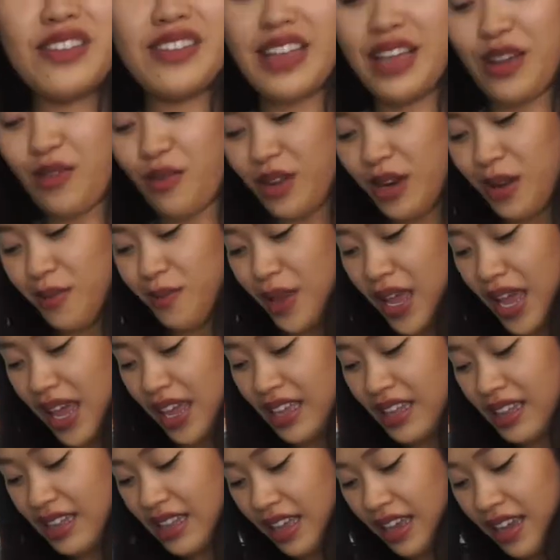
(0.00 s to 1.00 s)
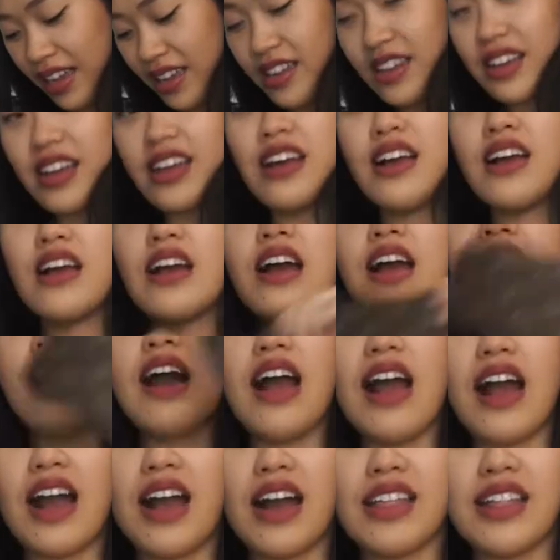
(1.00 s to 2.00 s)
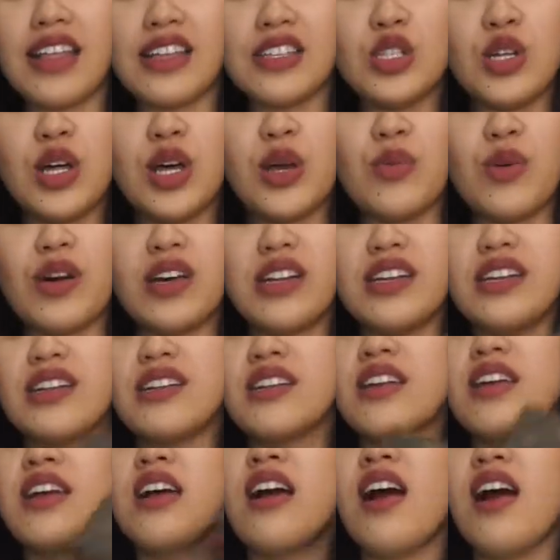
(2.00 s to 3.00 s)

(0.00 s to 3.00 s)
Like, when I'm paying in line, that's all I wanted.